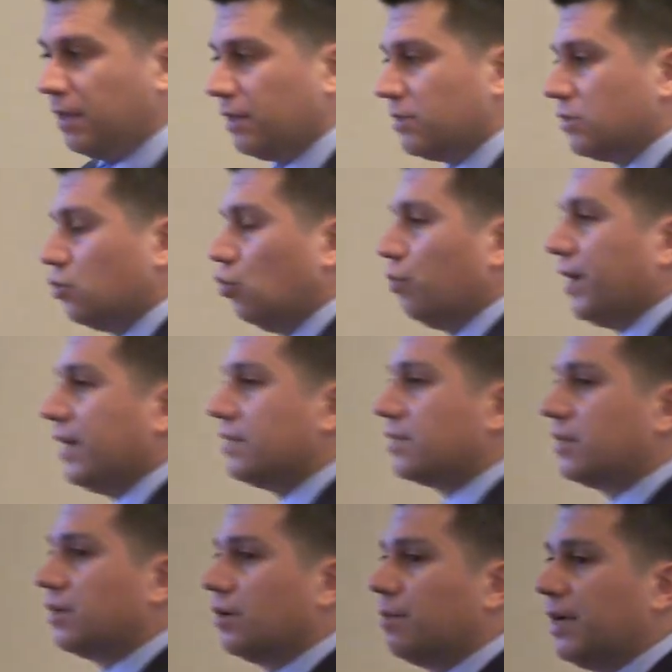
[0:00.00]
the
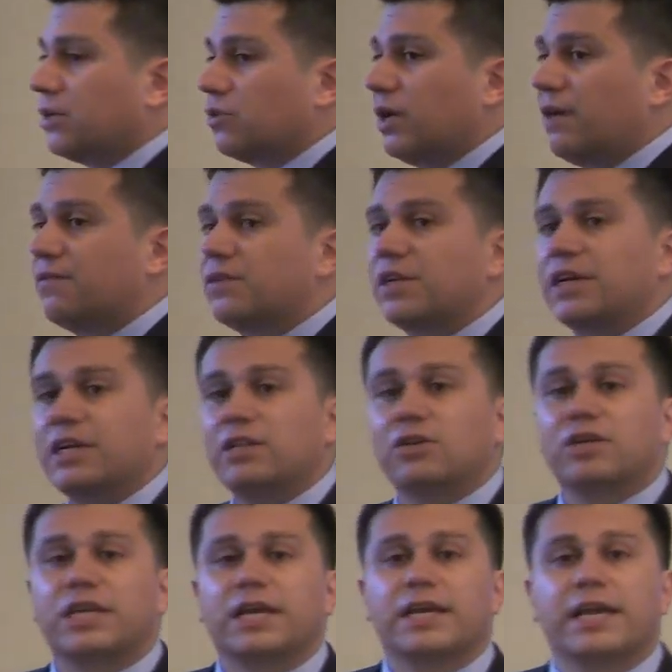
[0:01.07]
school-based mental health study
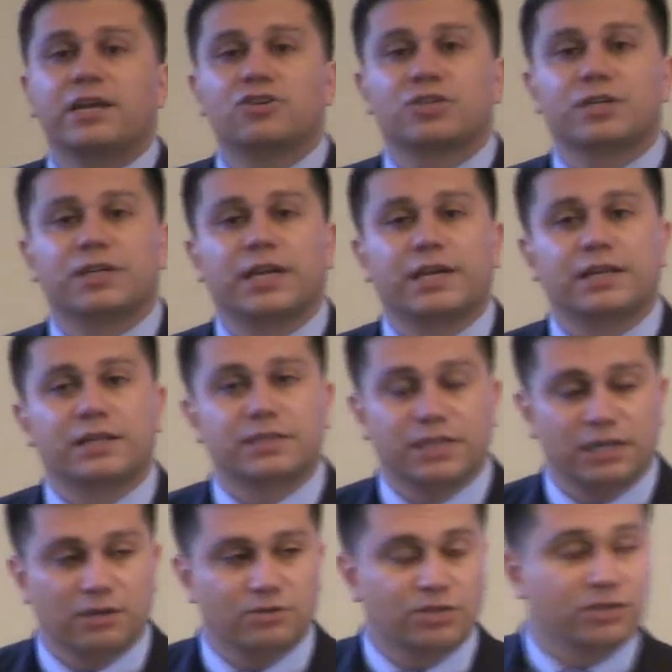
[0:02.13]
looking at Asian and
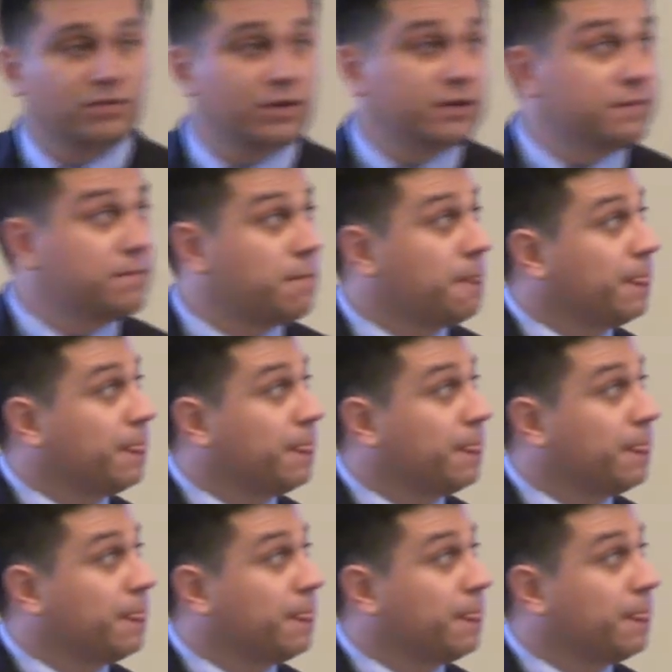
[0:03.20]
Latino children.